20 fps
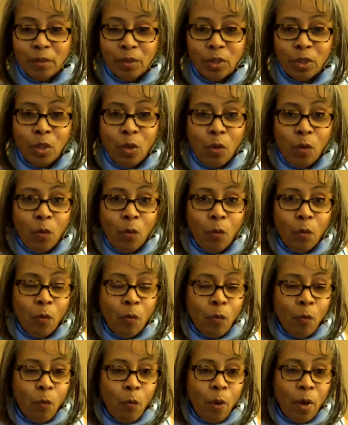So
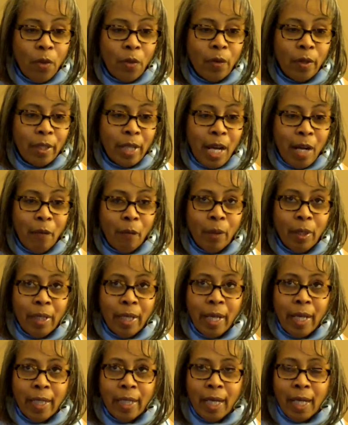whether or not we
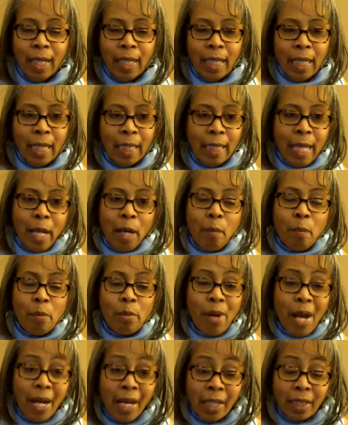get a lot of
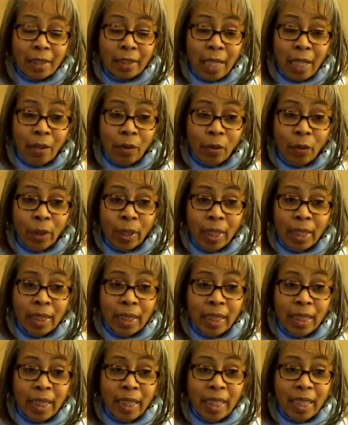products out
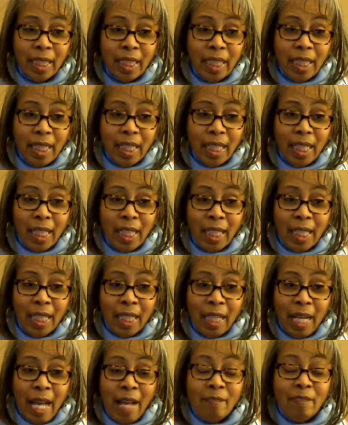quickly,
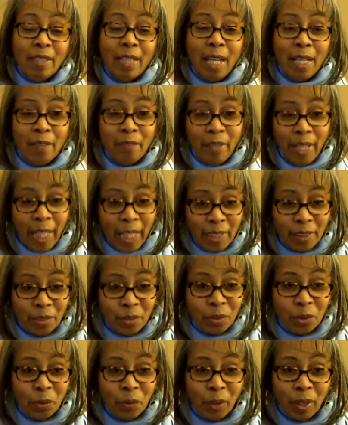have a lot of
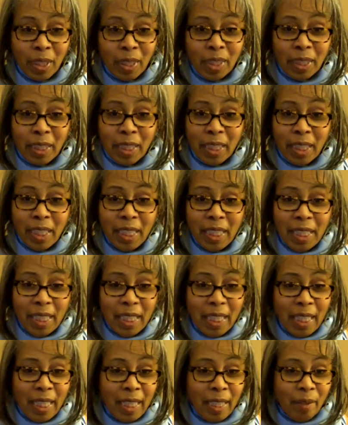answers quickly,
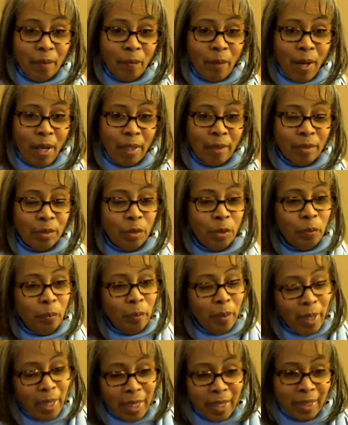to
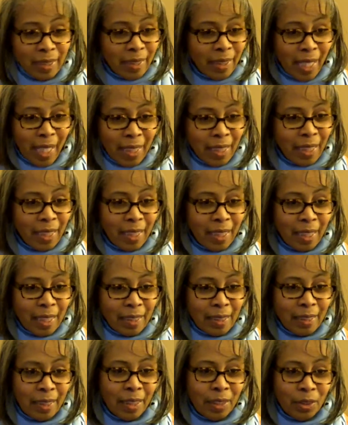me is not
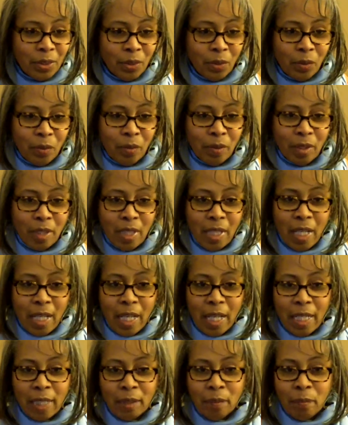essential.
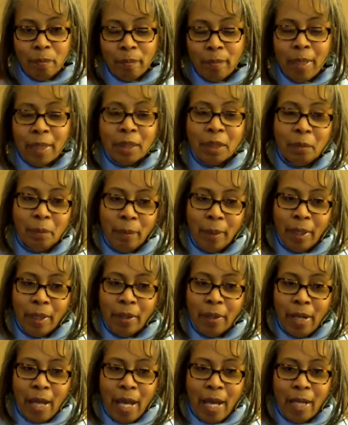It's much
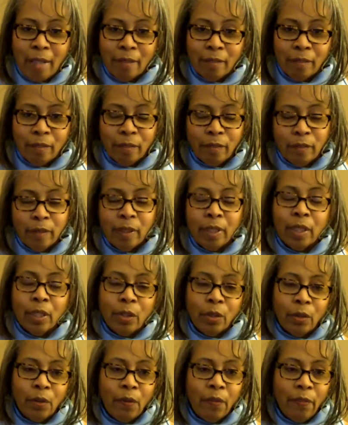better to have really
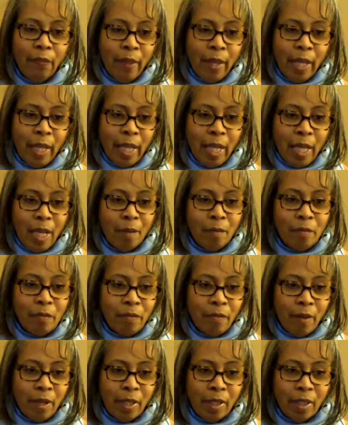good thinking up
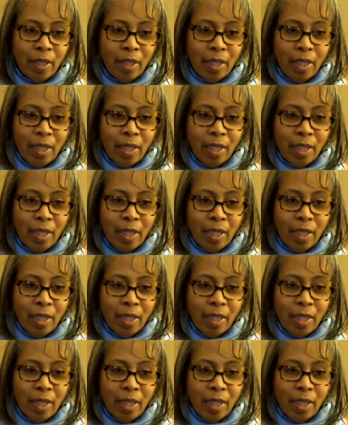front.